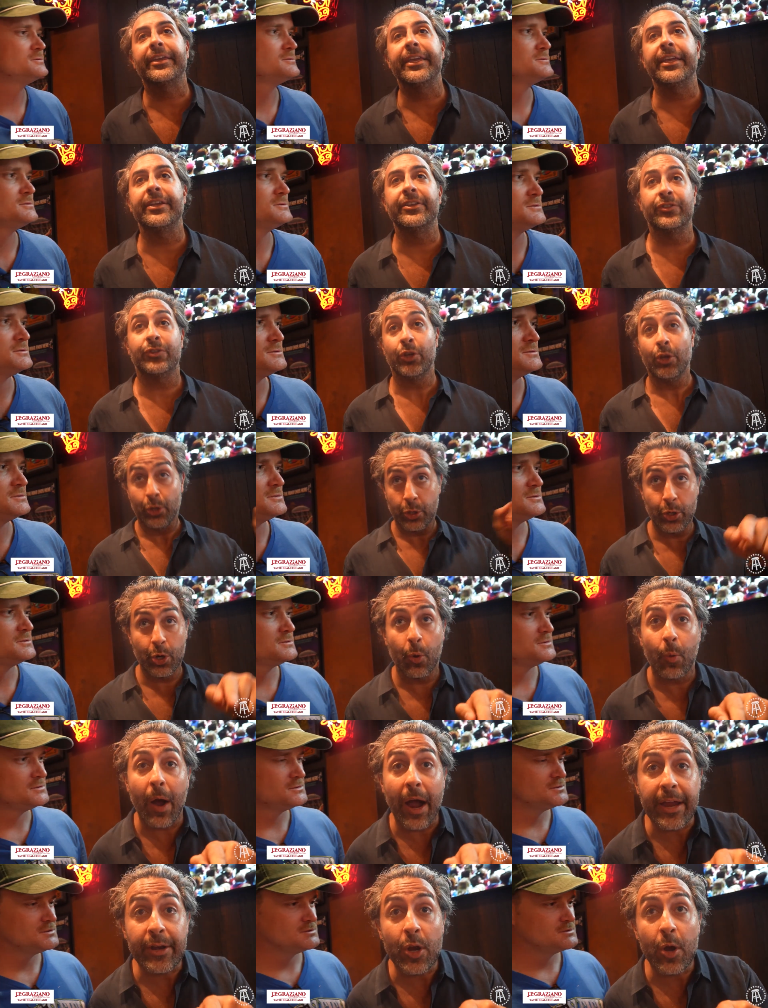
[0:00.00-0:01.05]
Speaker 1: kings. You know
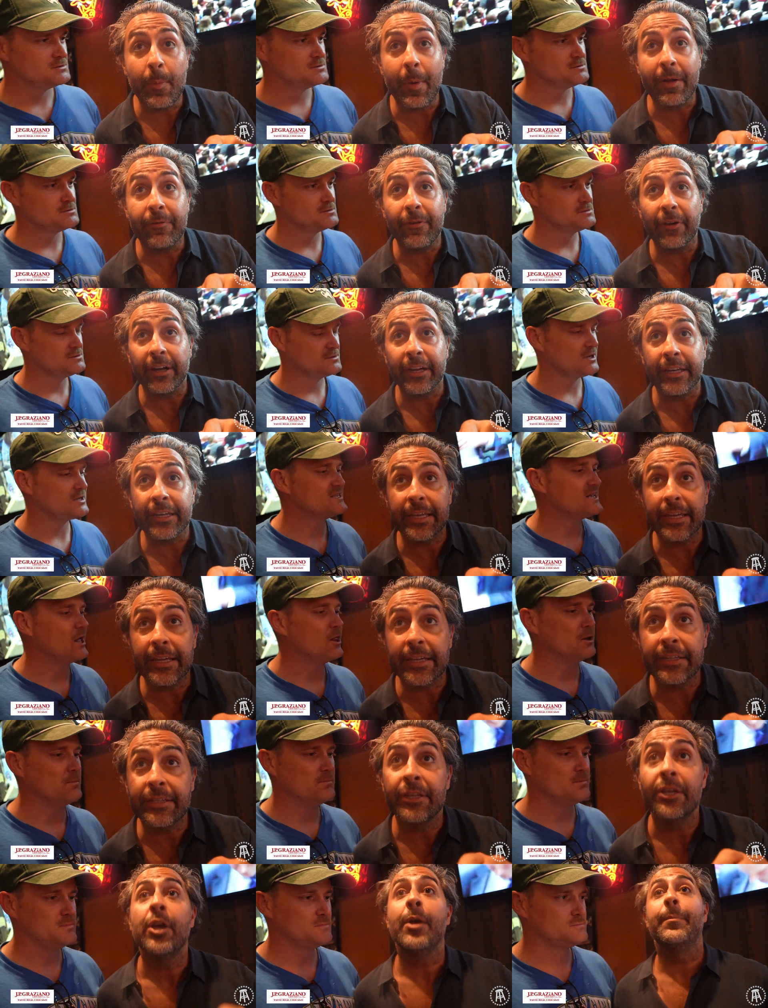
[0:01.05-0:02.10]
why I know about
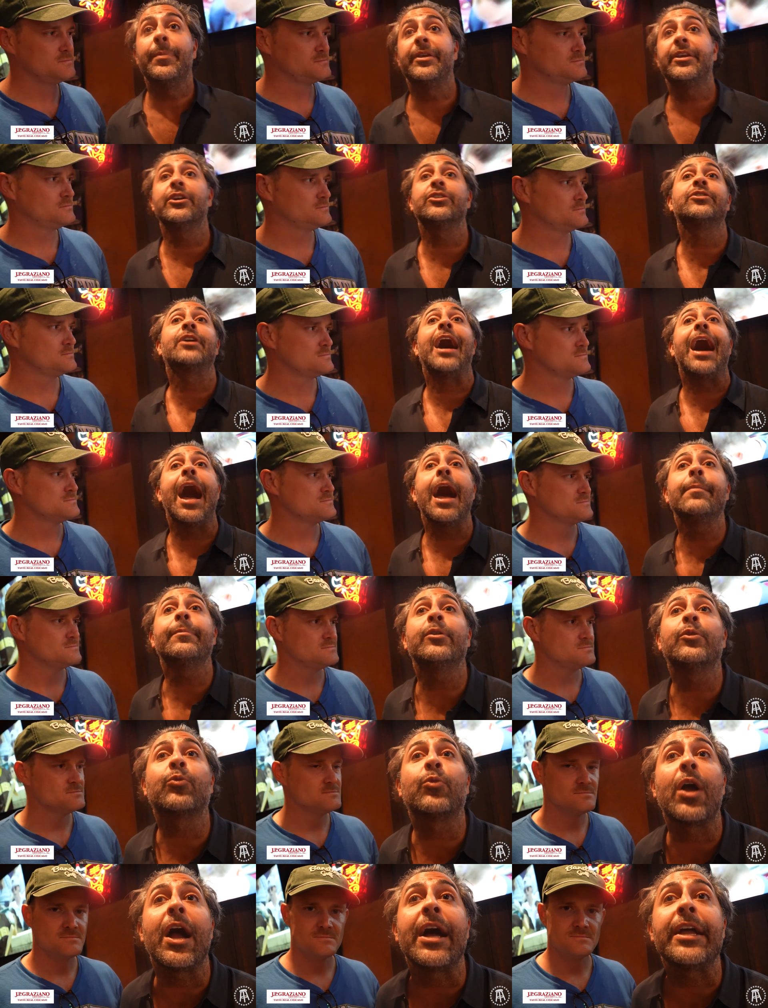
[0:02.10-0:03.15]
kings? Because I'm
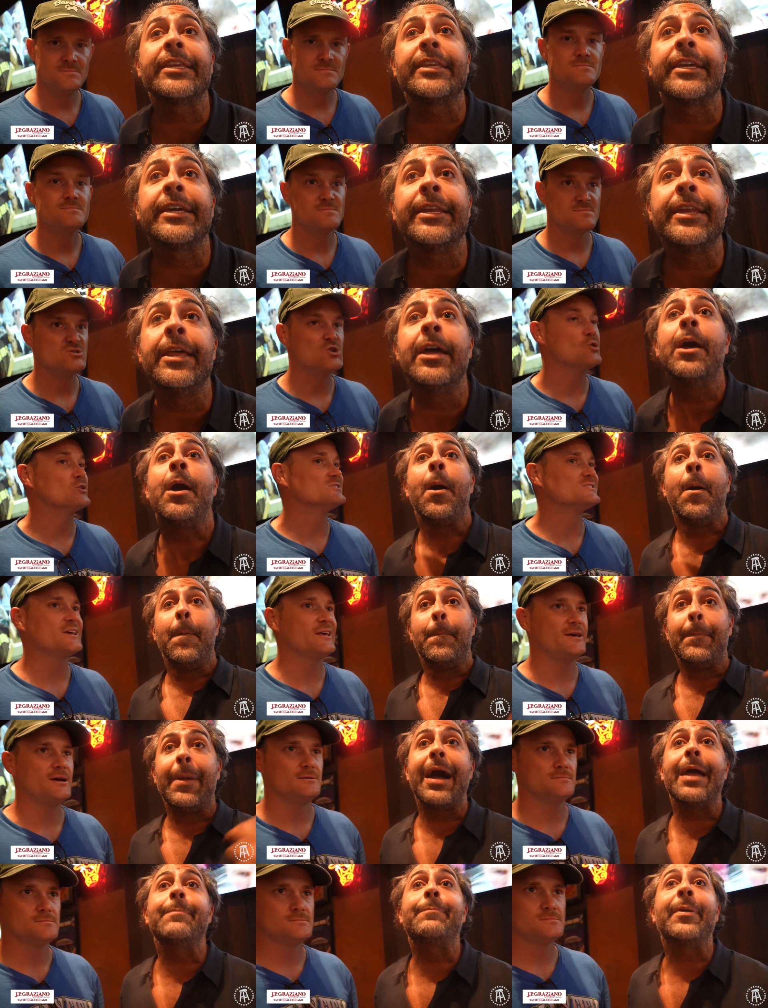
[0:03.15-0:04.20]
Iranian.
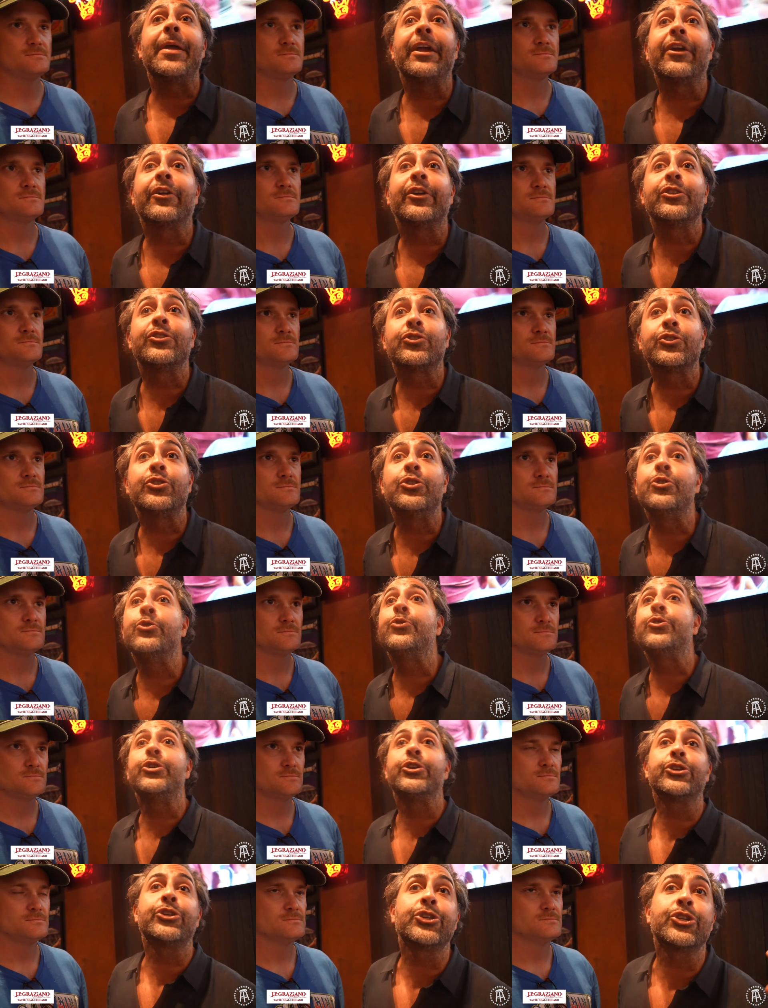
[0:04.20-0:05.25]
My parents knew
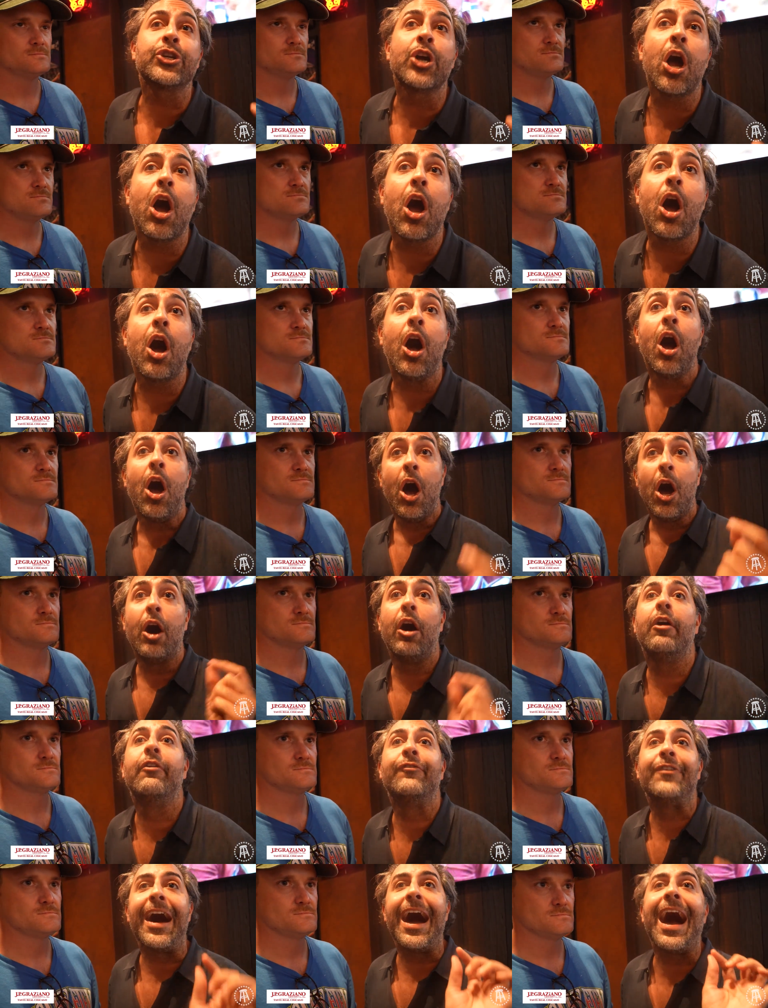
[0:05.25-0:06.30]
the Shah
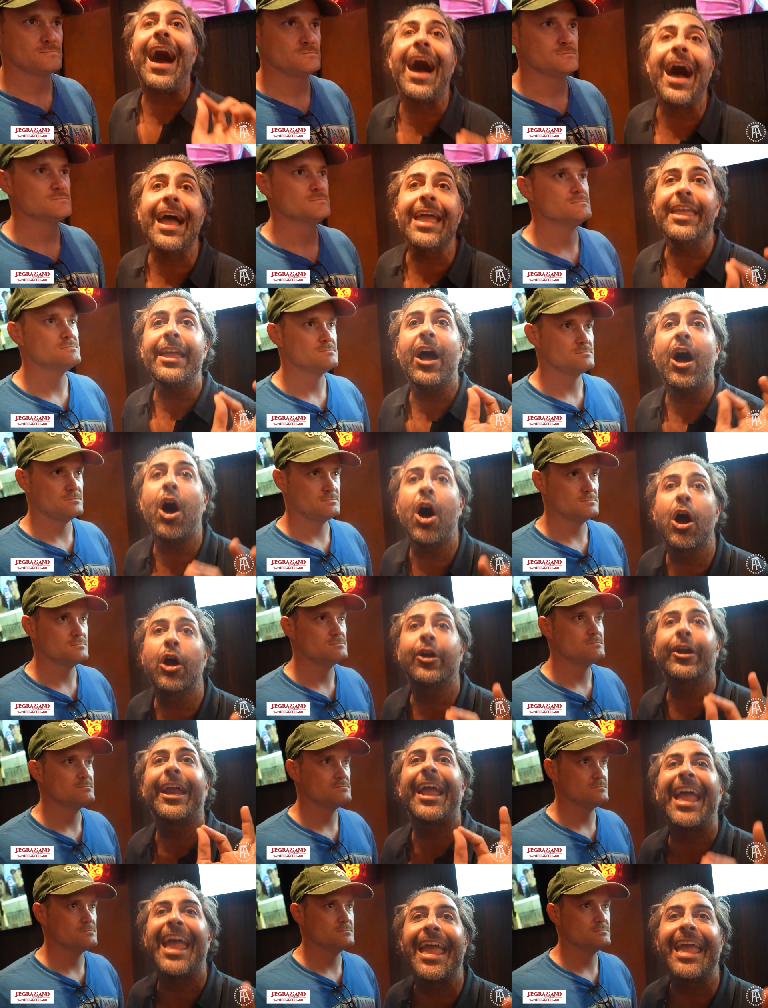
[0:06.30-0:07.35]
of
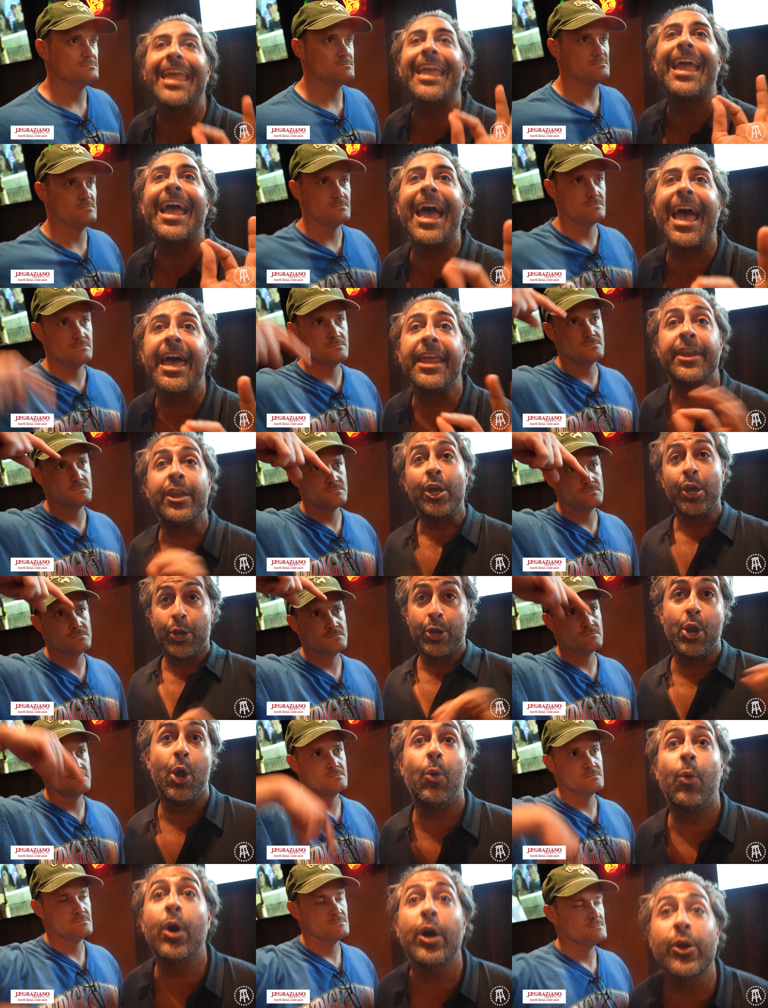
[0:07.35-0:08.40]
Iran.
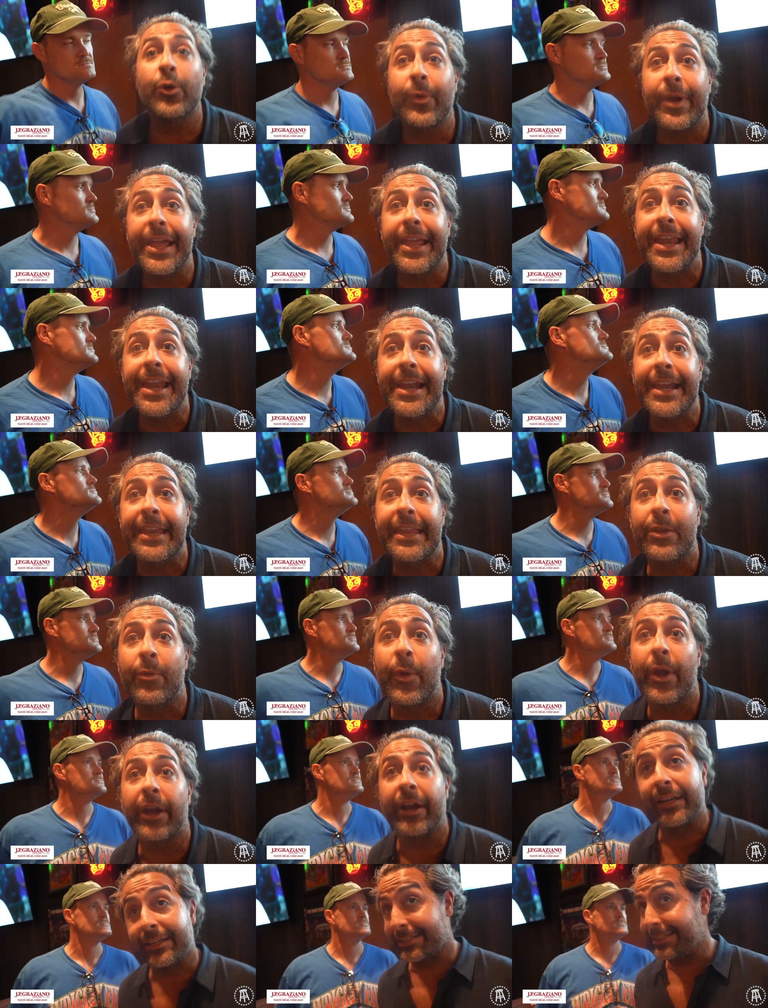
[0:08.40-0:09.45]
No one ran
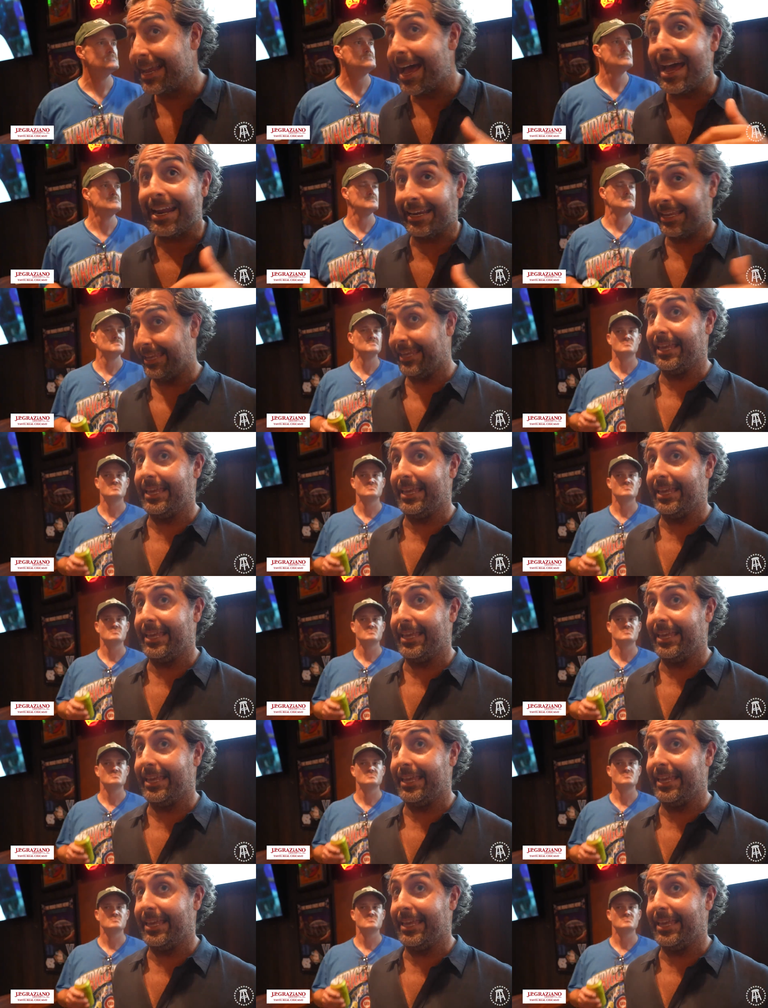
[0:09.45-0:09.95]
anywhere. It's not